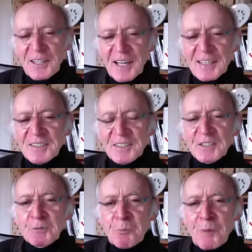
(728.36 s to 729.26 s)
guys
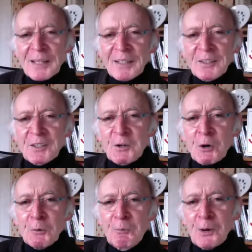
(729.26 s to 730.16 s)
dismantled the
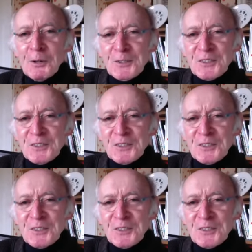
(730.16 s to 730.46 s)
goalposts.